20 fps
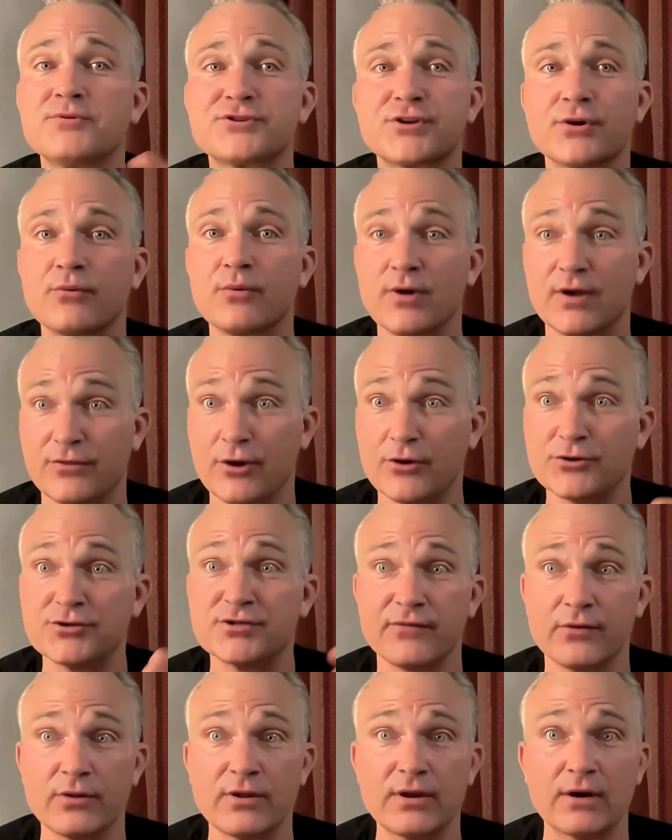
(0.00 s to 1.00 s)
So those
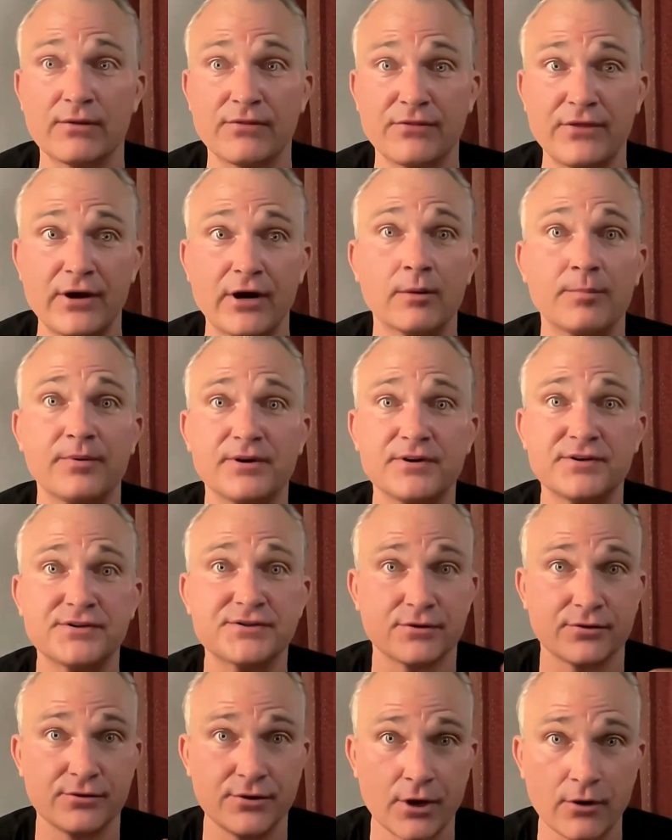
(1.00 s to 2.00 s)
of you that are therapists
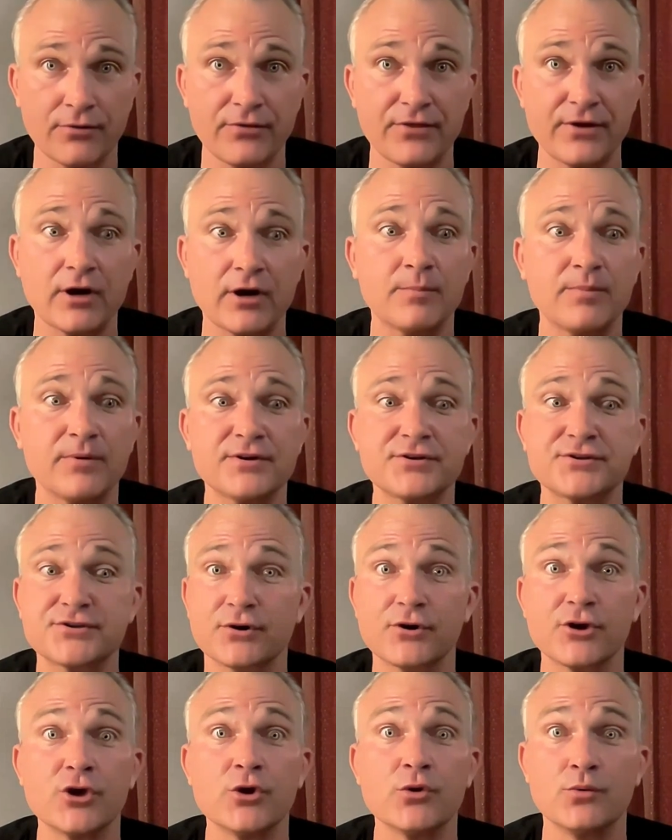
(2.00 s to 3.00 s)
or no therapists,
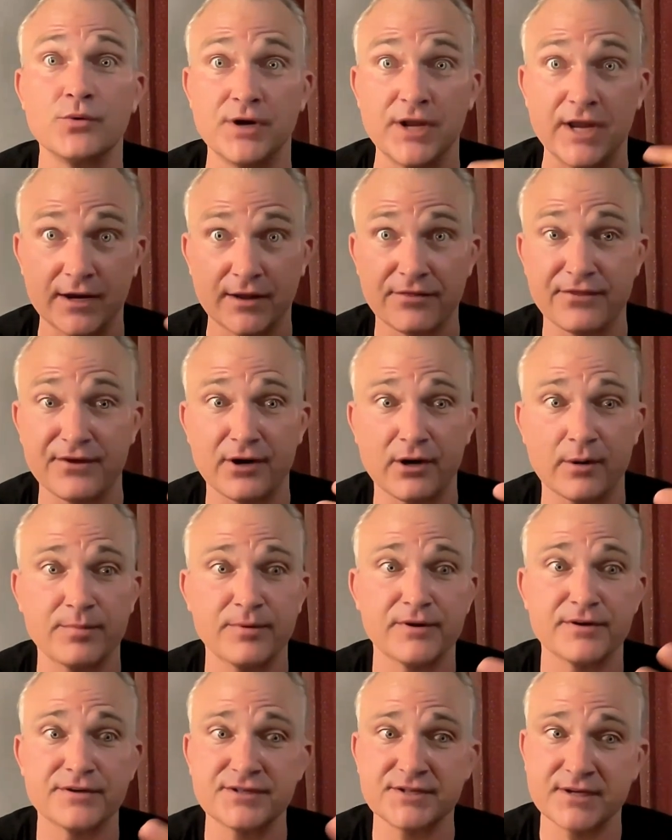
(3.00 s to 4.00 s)
or you need a
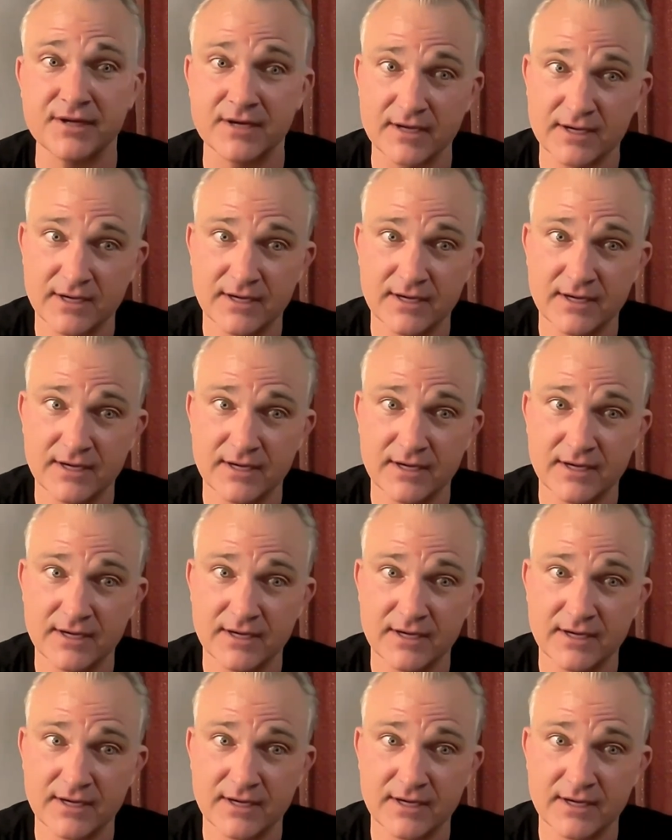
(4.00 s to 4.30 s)
therapist,